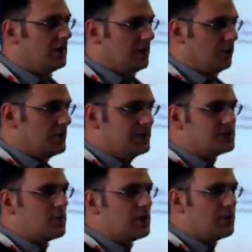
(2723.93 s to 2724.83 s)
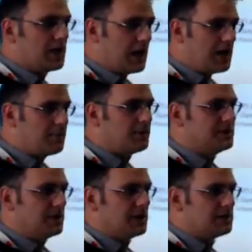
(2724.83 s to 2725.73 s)
With this one, we clump
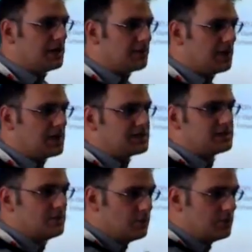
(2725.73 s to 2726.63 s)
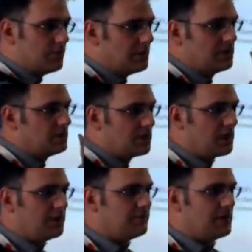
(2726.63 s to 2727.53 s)
the real-time class depending on the
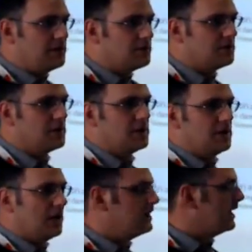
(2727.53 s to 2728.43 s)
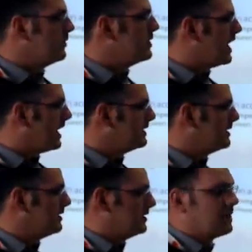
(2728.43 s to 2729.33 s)
clamp value. And then we add
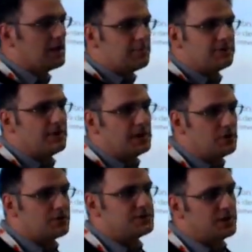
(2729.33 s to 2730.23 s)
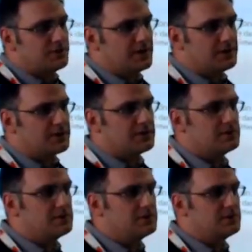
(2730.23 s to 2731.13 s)
uh, the clamped value of CFS
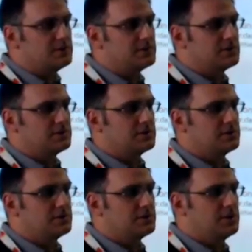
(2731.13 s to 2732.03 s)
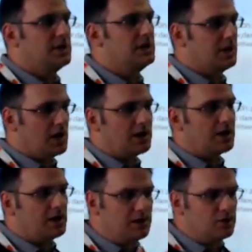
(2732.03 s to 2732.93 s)
in uh,
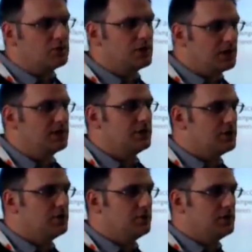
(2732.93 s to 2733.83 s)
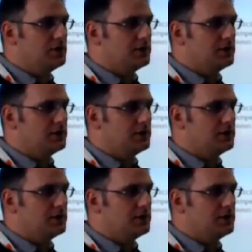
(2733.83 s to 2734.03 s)
aggregate util and shared util.